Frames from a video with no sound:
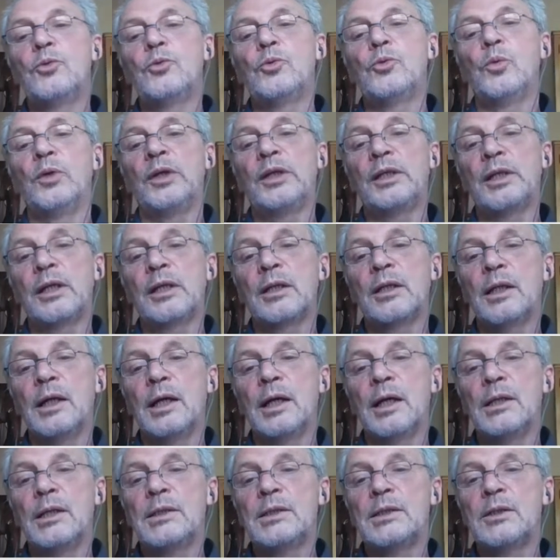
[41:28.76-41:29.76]
to
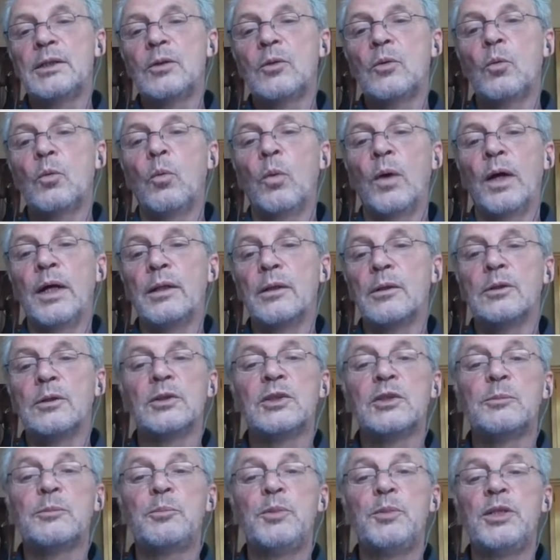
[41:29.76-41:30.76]
recognize one
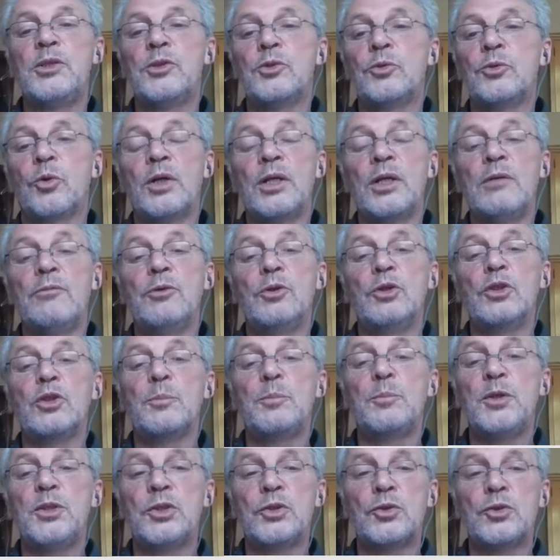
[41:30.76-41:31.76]
species or even a
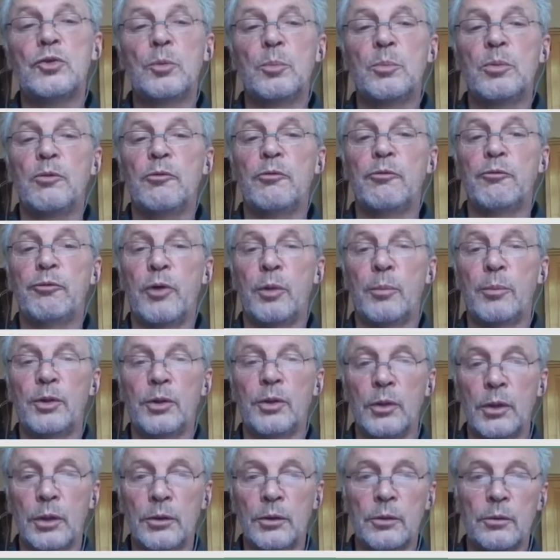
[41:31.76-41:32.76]
species group from
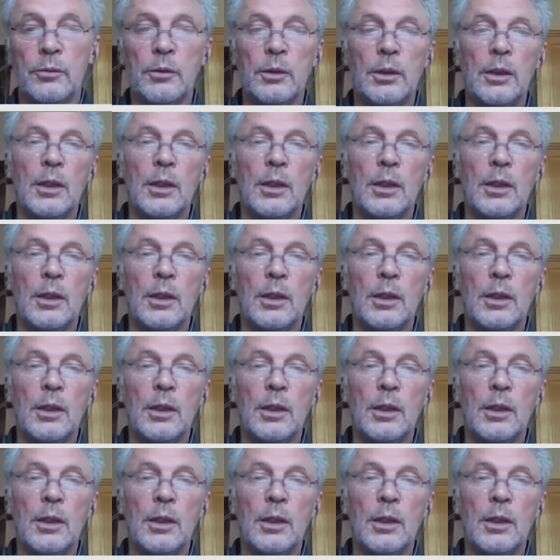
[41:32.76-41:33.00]
another.